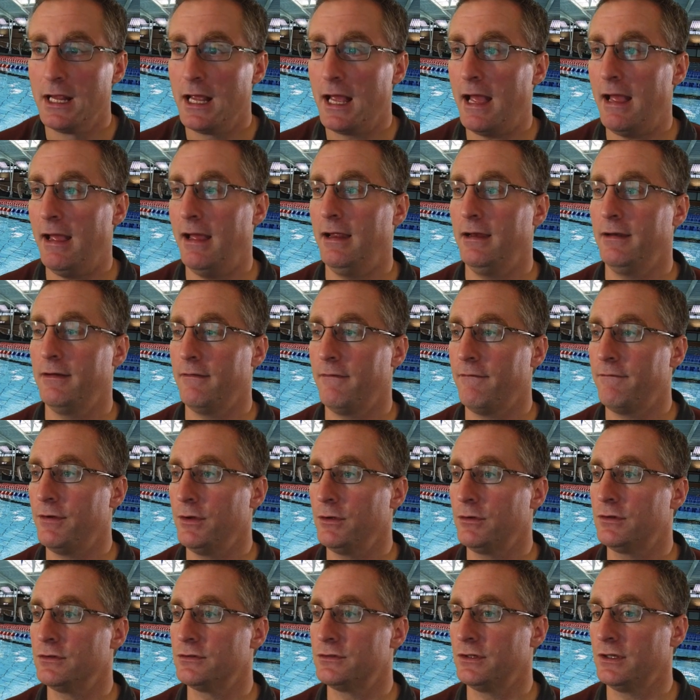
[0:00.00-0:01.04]
and
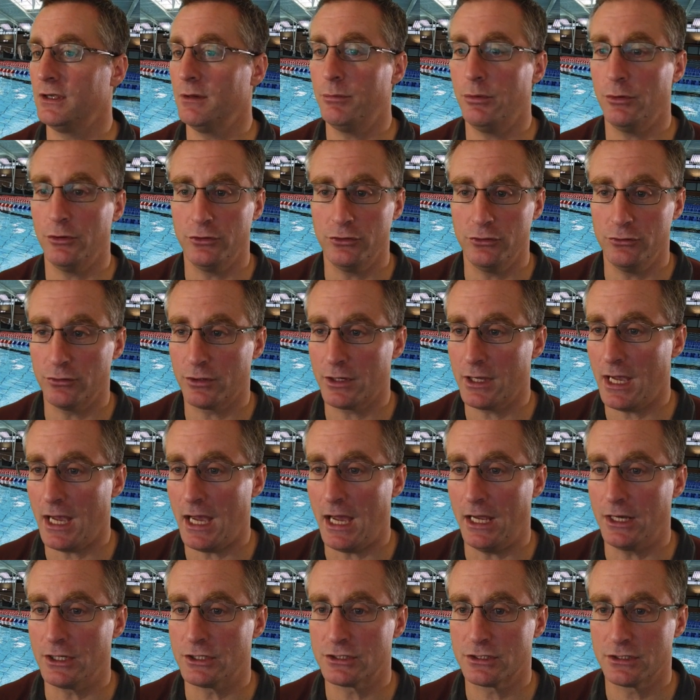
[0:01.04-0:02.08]
focusing upon your
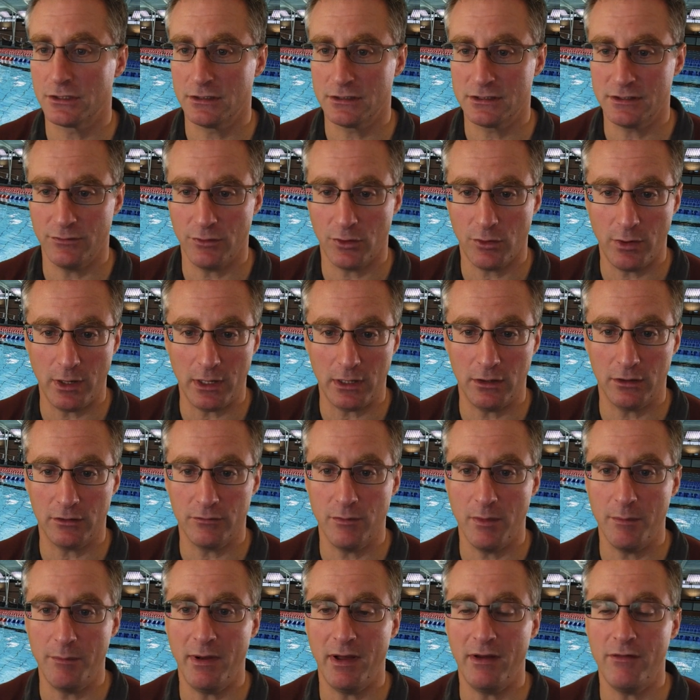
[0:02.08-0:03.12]
catch. So a quick look from
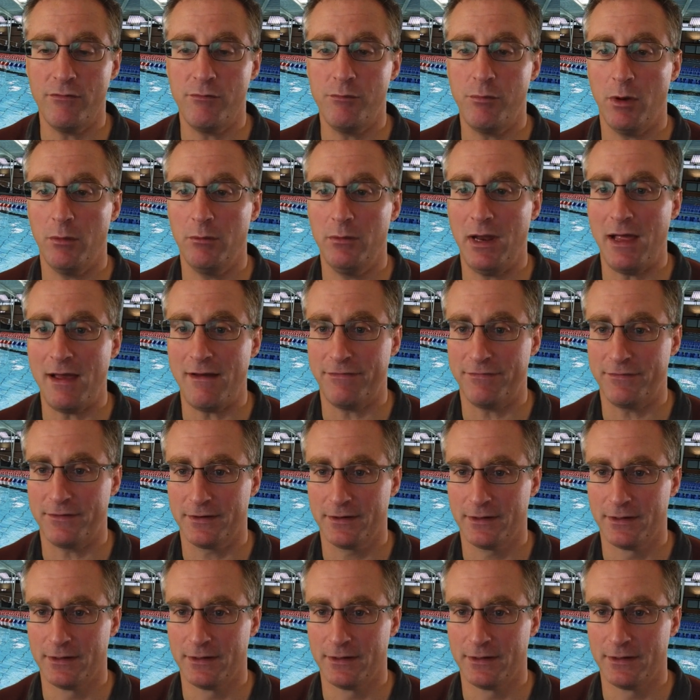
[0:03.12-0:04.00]
above, bottom left.